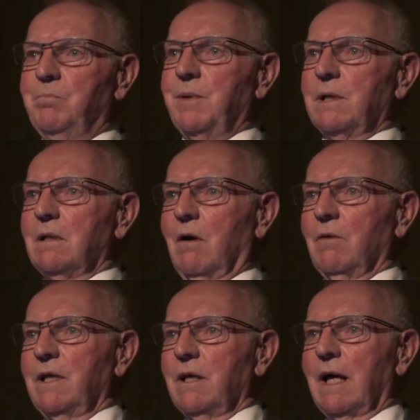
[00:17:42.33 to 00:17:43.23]
but
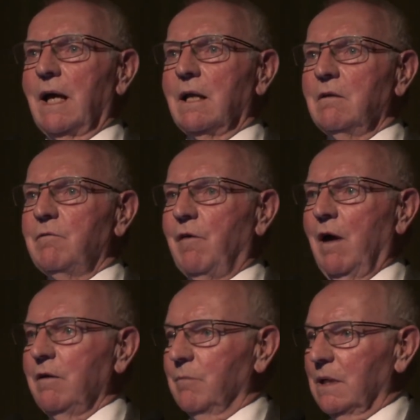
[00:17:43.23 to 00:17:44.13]
on the other hand,
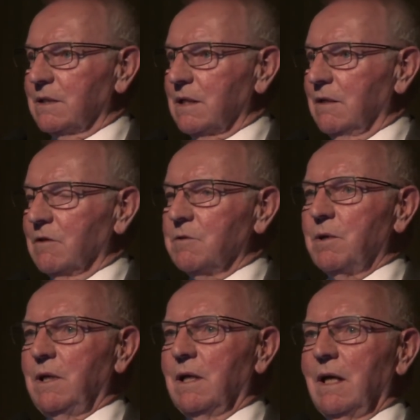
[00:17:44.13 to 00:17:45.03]
5 millisieverts
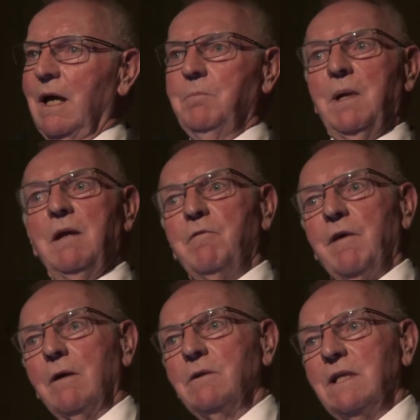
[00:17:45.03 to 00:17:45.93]
per year had been
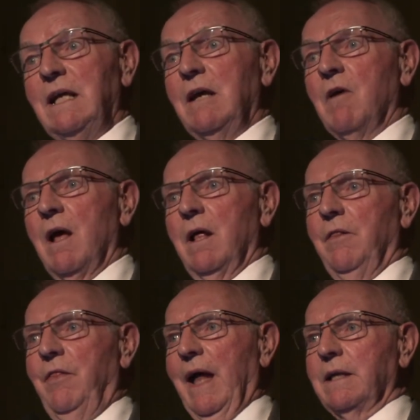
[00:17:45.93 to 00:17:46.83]
found to give
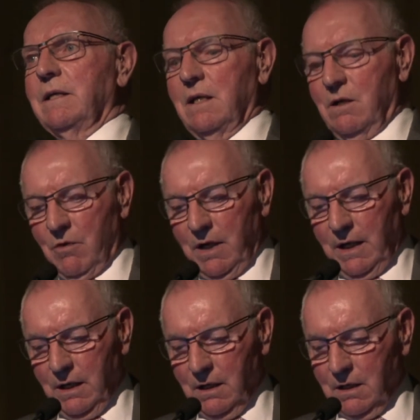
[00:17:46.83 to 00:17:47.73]
that degree